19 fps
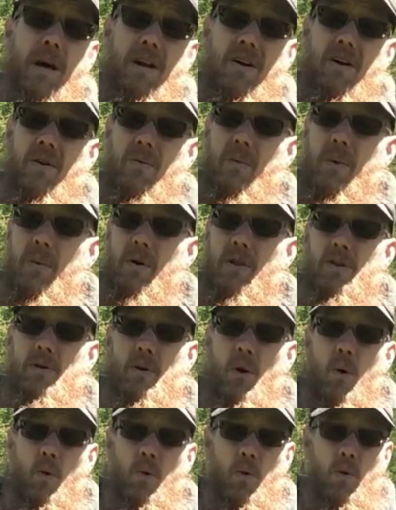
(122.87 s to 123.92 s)
winter. We went
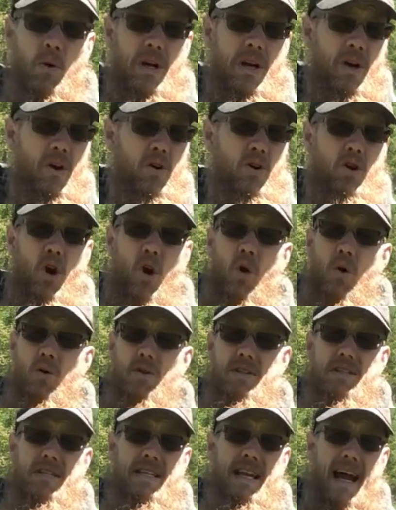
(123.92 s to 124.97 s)
through a real
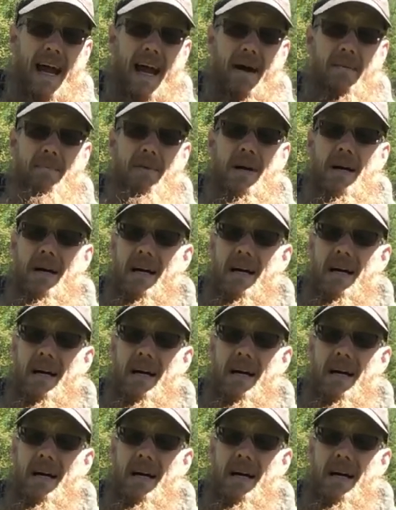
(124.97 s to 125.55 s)
cold snap,